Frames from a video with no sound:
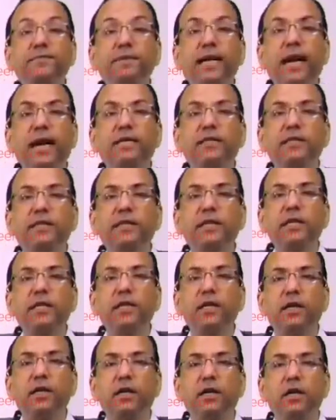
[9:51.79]

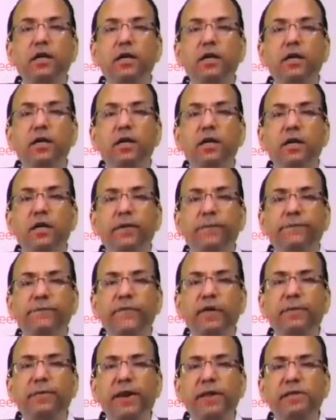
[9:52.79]
Anterior
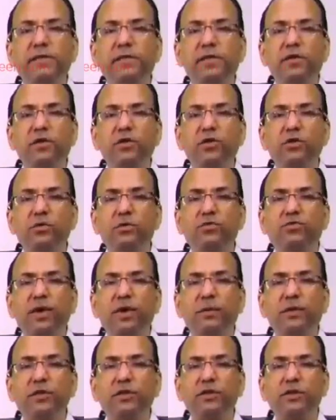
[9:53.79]
midbrain syndrome,
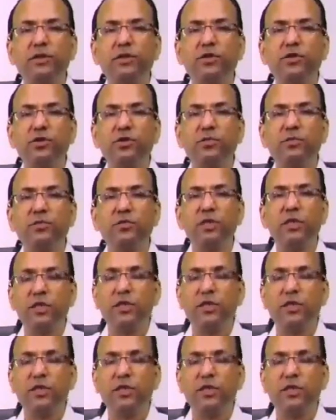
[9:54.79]
Weber syndrome.